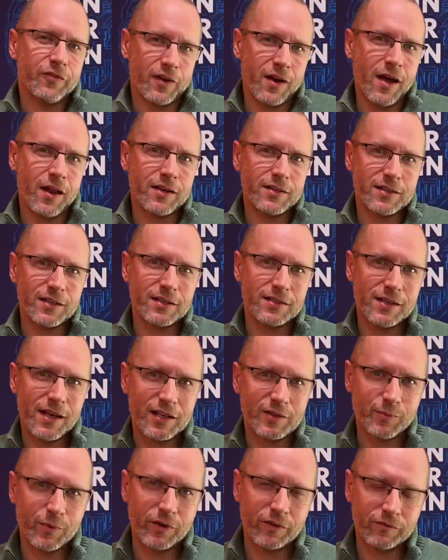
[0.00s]
an honest
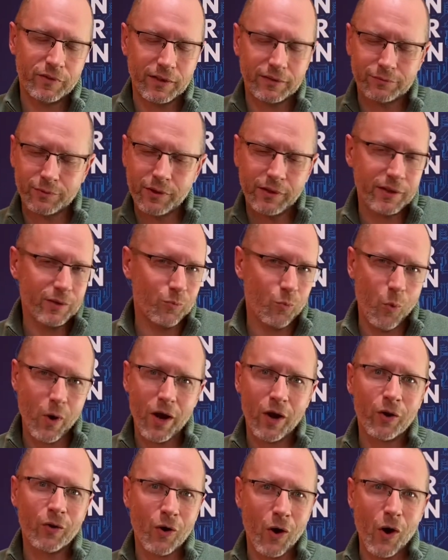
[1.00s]
assessment of like really
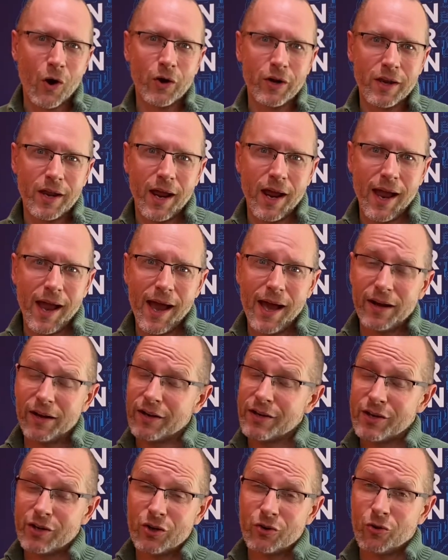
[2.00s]
where are you at? Are
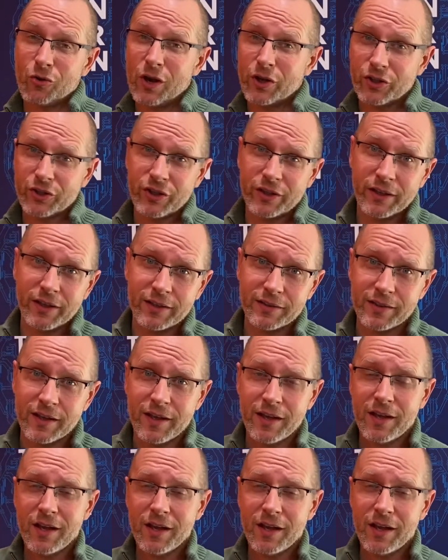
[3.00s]
you crushing it?